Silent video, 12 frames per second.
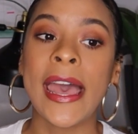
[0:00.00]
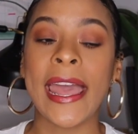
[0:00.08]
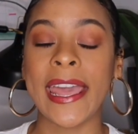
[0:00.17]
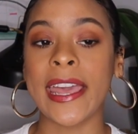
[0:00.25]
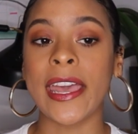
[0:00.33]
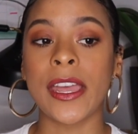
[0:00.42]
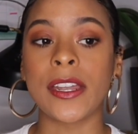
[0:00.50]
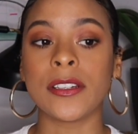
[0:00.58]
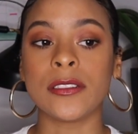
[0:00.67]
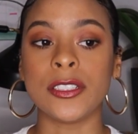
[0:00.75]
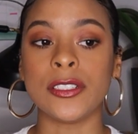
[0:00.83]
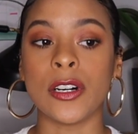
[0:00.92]

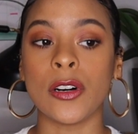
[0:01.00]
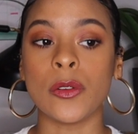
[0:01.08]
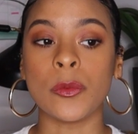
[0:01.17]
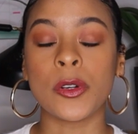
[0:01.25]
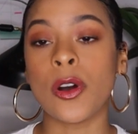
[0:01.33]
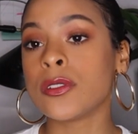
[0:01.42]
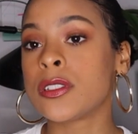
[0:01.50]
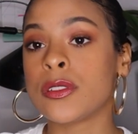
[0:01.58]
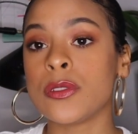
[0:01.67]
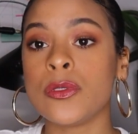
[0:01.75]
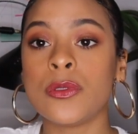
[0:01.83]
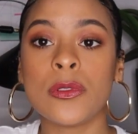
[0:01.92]
and, you know, go
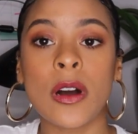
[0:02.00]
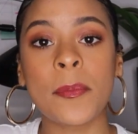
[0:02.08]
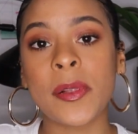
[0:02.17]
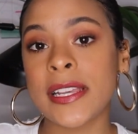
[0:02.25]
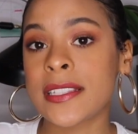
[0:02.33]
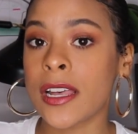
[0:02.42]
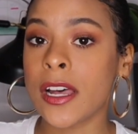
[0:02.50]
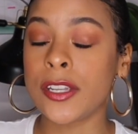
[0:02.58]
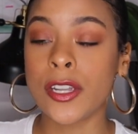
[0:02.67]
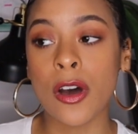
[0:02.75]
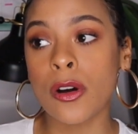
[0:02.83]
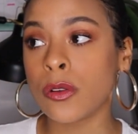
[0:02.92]
to a place
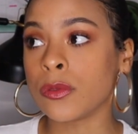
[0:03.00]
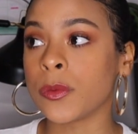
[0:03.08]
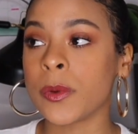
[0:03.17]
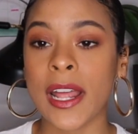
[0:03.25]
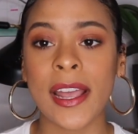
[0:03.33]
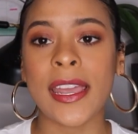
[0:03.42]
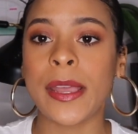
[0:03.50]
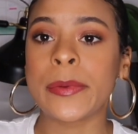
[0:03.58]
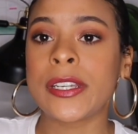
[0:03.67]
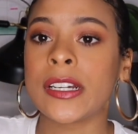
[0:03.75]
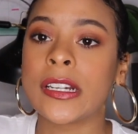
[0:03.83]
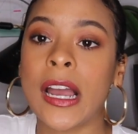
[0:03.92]
unknown. When I
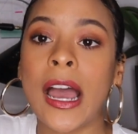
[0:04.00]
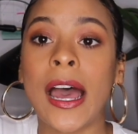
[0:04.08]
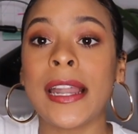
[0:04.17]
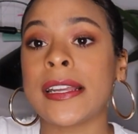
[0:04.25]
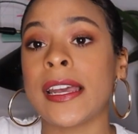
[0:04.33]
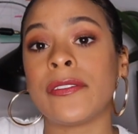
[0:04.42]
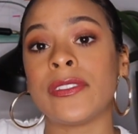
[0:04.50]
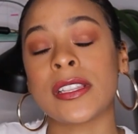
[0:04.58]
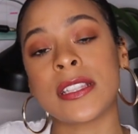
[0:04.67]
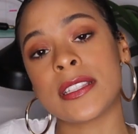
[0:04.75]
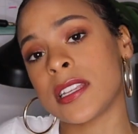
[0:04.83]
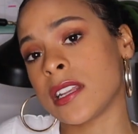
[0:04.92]
came here, I didn't have
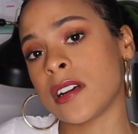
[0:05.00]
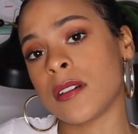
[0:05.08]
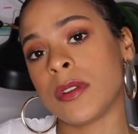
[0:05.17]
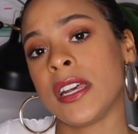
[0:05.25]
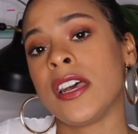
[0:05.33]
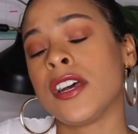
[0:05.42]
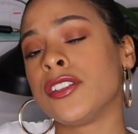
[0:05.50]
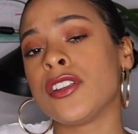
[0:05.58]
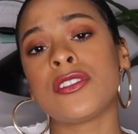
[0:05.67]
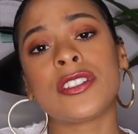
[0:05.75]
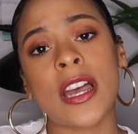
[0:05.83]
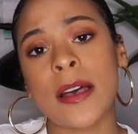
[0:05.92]
nothing set up,
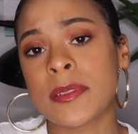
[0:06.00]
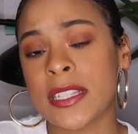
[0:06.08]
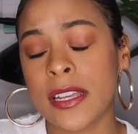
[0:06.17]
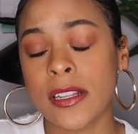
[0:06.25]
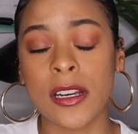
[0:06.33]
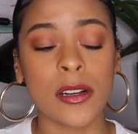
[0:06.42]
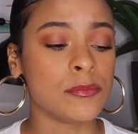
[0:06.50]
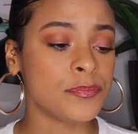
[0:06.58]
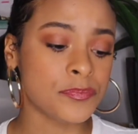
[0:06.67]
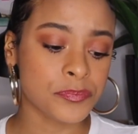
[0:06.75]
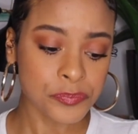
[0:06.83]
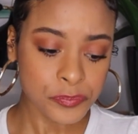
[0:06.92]
no job set up.
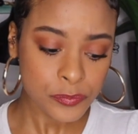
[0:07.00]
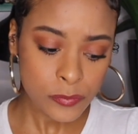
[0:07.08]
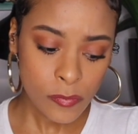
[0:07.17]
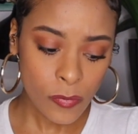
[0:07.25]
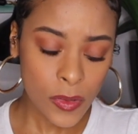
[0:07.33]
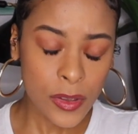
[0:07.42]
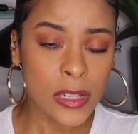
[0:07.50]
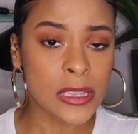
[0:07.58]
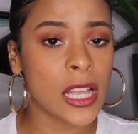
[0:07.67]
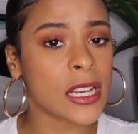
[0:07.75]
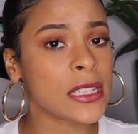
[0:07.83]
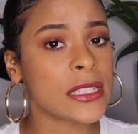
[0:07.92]

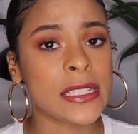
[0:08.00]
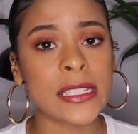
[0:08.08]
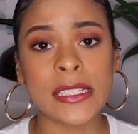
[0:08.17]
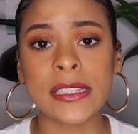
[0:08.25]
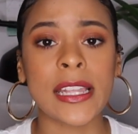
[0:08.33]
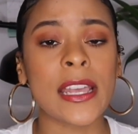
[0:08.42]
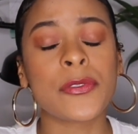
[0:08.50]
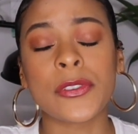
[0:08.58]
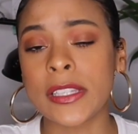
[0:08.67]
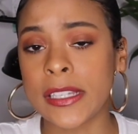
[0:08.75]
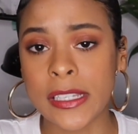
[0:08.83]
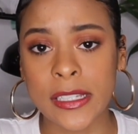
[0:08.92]
Luckily,
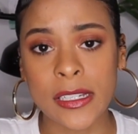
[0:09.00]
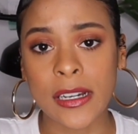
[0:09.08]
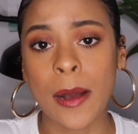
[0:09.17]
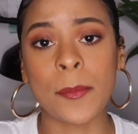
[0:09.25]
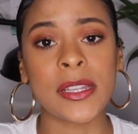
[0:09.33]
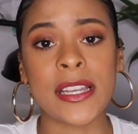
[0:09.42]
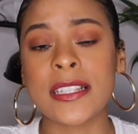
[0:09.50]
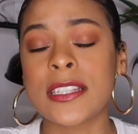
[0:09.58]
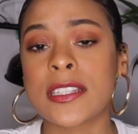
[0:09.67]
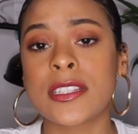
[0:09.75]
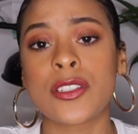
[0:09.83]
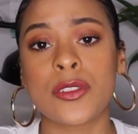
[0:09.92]
thankfully, I'm
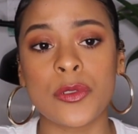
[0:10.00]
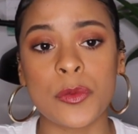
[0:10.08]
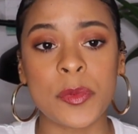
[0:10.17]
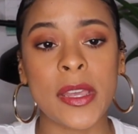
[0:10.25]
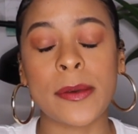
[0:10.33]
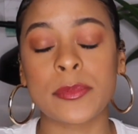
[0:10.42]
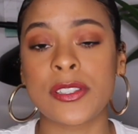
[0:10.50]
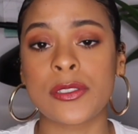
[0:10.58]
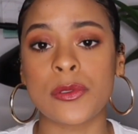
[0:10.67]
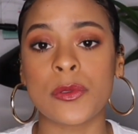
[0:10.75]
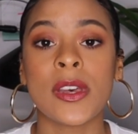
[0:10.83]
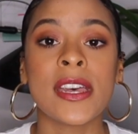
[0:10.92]
blessed to be able
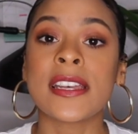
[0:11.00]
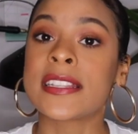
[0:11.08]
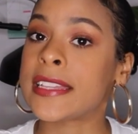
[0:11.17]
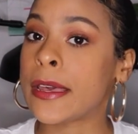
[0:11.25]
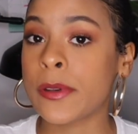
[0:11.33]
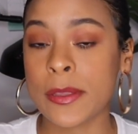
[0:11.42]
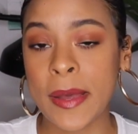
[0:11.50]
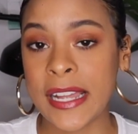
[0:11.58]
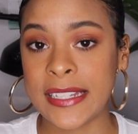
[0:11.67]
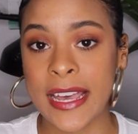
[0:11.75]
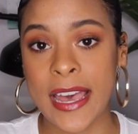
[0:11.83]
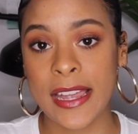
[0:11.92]
to stay with
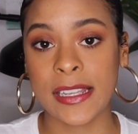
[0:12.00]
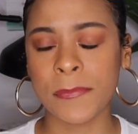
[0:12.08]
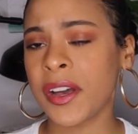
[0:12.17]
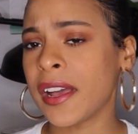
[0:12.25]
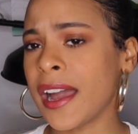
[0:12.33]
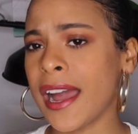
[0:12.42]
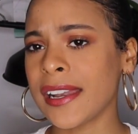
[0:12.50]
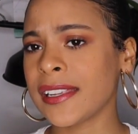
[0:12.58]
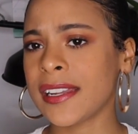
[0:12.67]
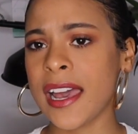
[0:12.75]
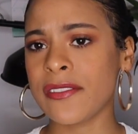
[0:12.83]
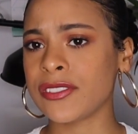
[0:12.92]
my dad, but I
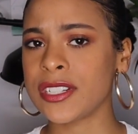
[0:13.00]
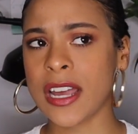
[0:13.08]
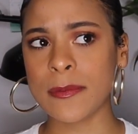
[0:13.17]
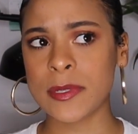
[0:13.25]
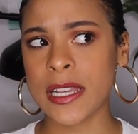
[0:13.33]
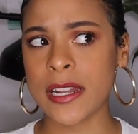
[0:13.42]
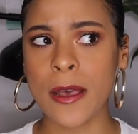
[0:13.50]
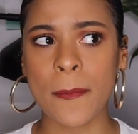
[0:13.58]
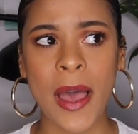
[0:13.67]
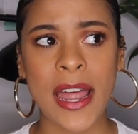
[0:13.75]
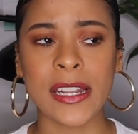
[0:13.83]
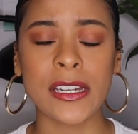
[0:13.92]
didn't have a job set
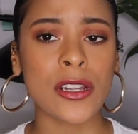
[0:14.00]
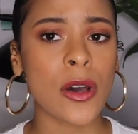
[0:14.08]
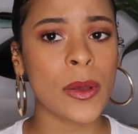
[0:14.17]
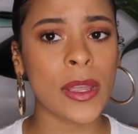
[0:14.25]
up. I didn't know